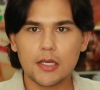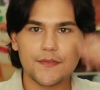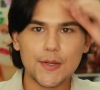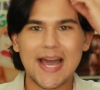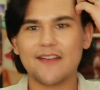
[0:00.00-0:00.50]

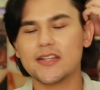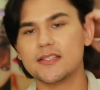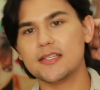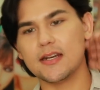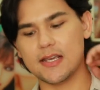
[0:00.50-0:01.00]
If you haven't
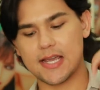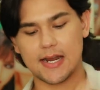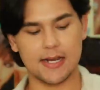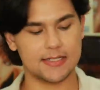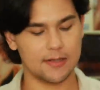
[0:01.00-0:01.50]
seen it
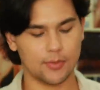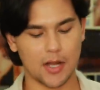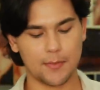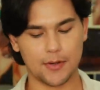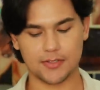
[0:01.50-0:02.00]
yet, I did a
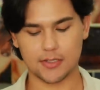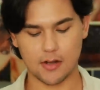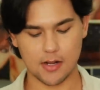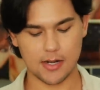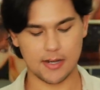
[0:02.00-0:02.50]
blog post
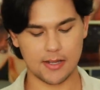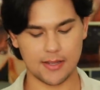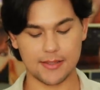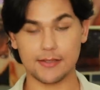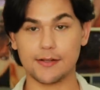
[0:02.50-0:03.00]
on
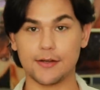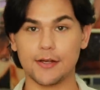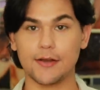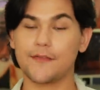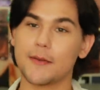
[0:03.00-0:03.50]
the little
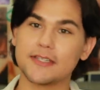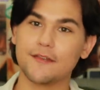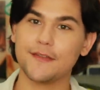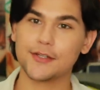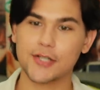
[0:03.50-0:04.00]
Farmacy
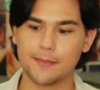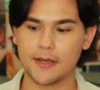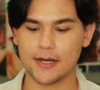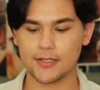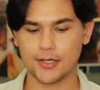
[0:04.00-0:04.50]
field trip
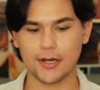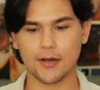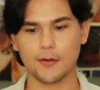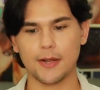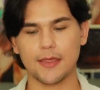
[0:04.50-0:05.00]
that I
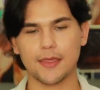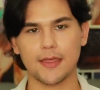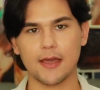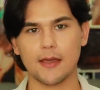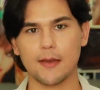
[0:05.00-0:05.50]
took with
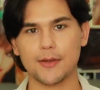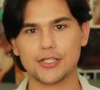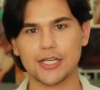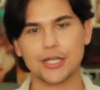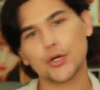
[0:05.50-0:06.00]
uh, a
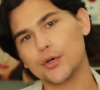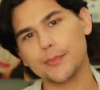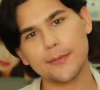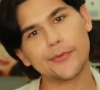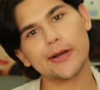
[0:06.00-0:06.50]
bunch of cool
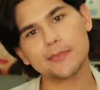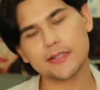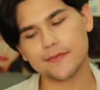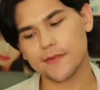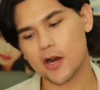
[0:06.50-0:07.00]
people up to
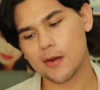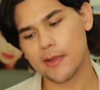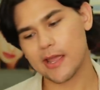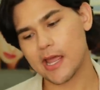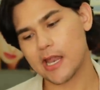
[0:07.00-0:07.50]
the
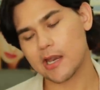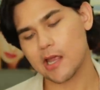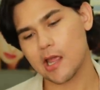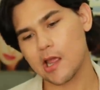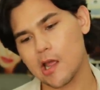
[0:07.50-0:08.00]
farm, and
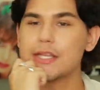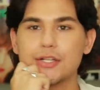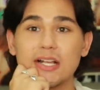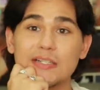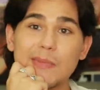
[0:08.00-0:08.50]

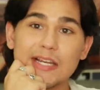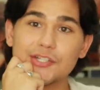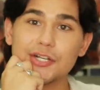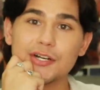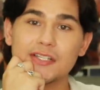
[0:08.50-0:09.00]
there's lots of
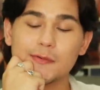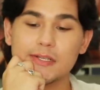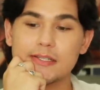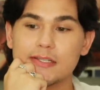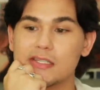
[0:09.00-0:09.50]
pictures. It
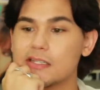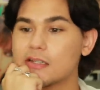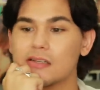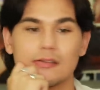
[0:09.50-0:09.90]
was